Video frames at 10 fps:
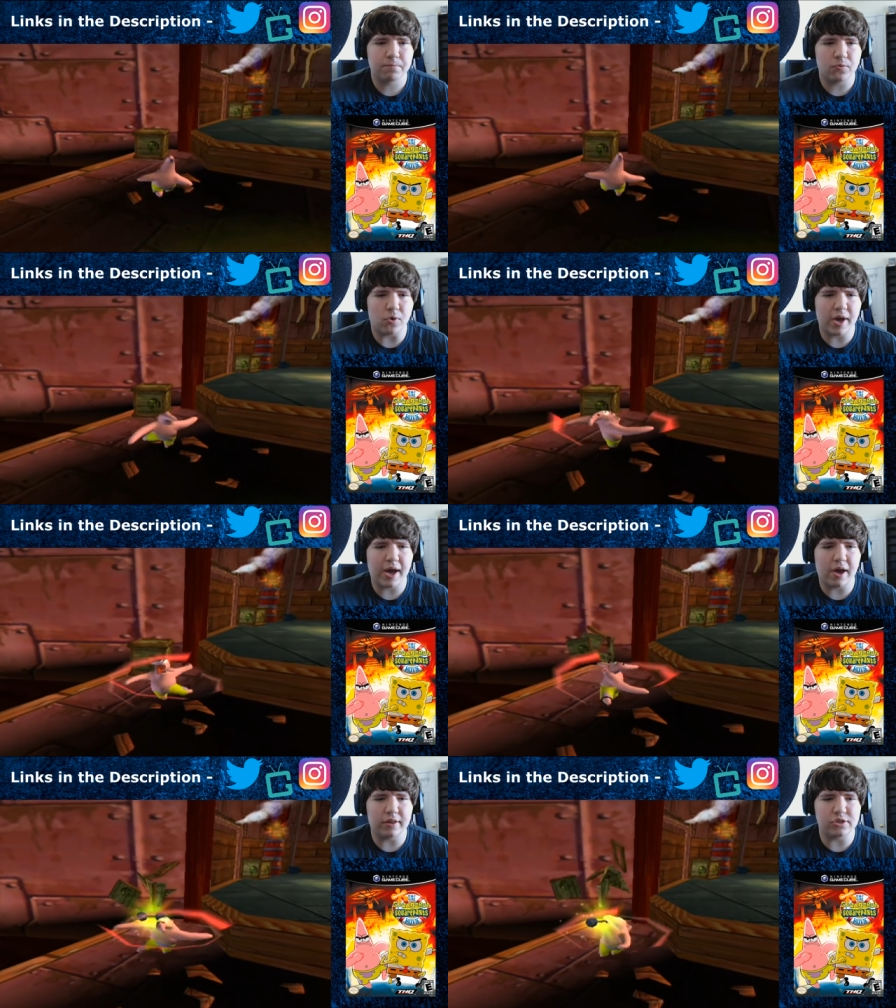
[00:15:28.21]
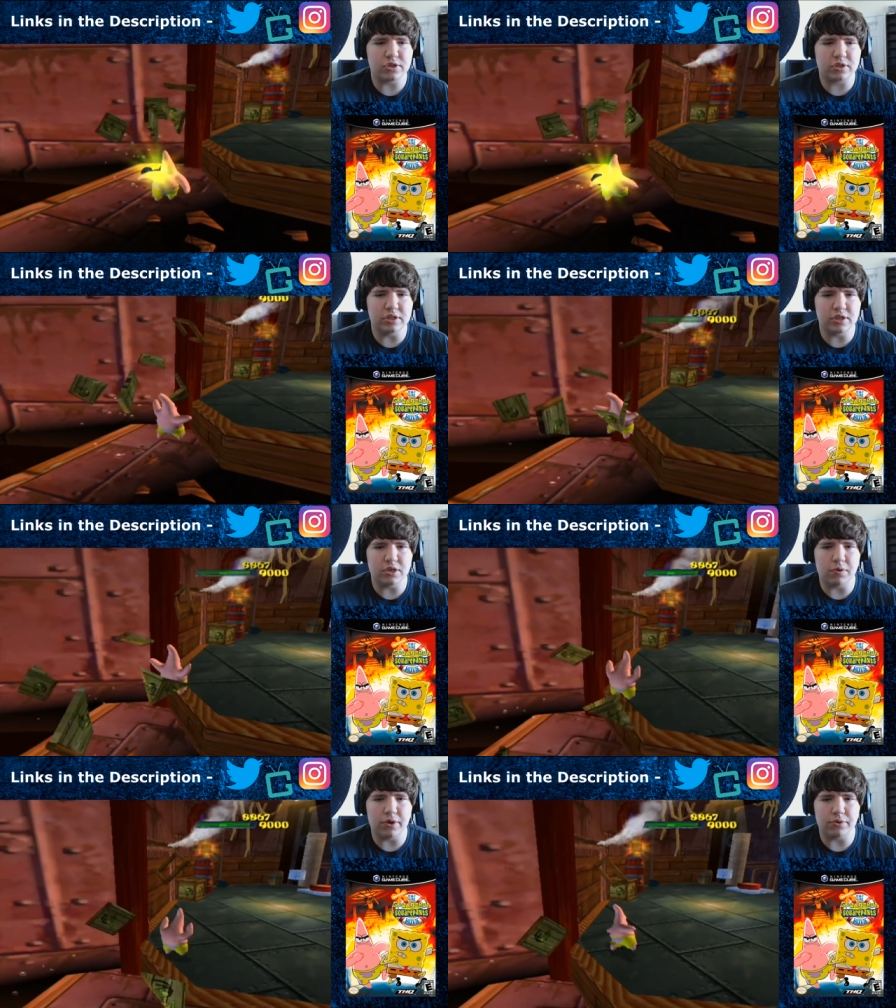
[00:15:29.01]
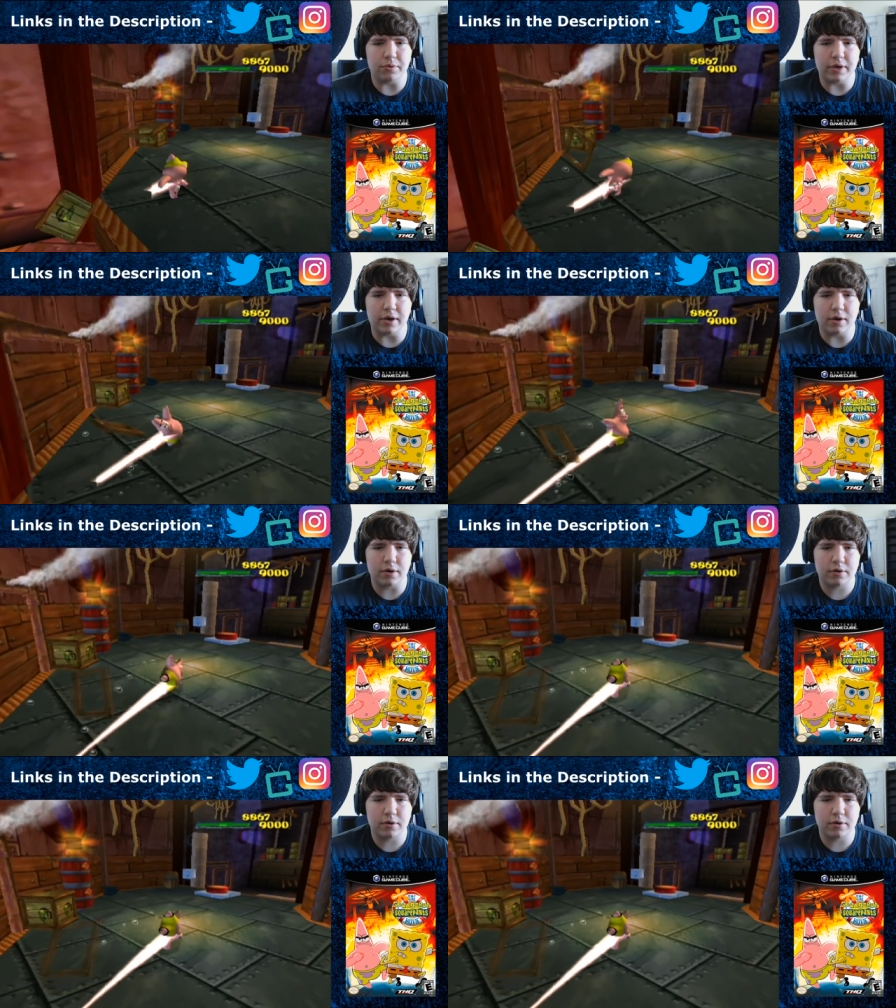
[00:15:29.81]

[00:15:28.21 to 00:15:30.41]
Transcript: For now, let's just continue on through here.